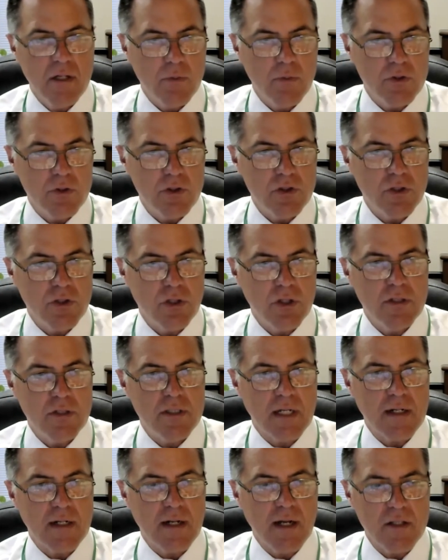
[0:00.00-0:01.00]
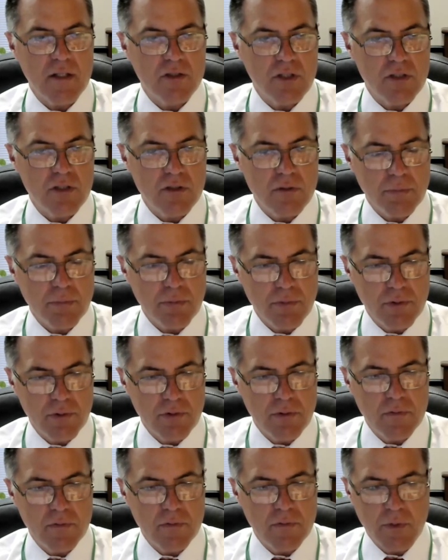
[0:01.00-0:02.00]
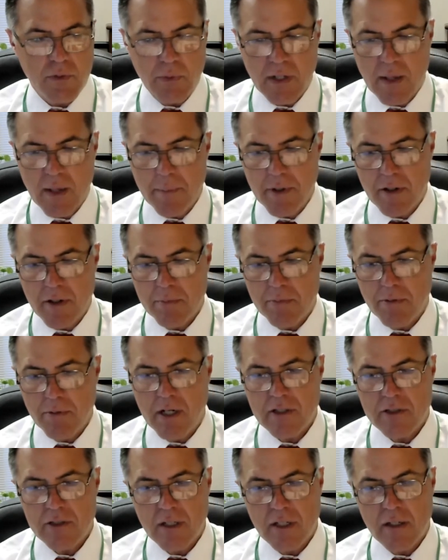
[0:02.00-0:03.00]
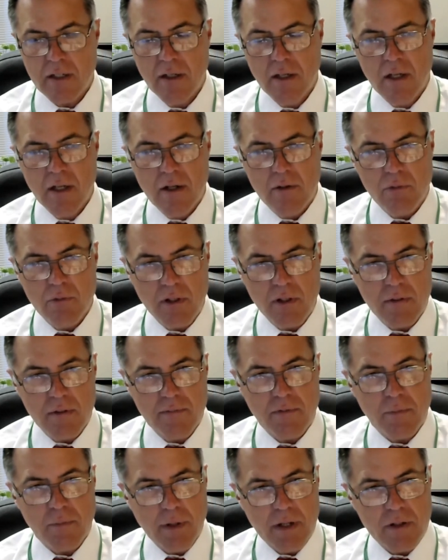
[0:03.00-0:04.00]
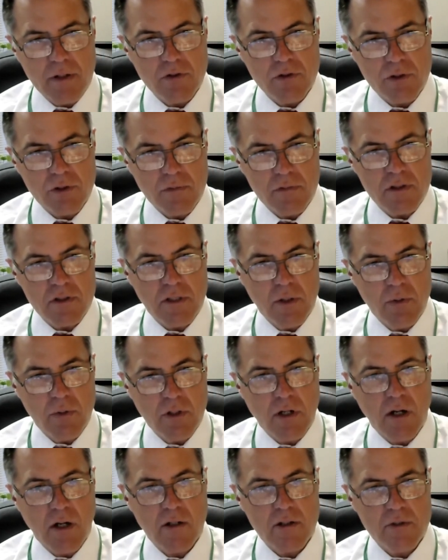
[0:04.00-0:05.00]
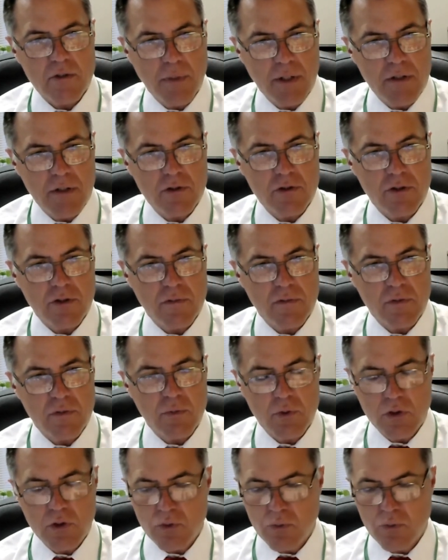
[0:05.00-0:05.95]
which is good. Technology has improved. So we got better pricing, really for better service, lower cost, better service, which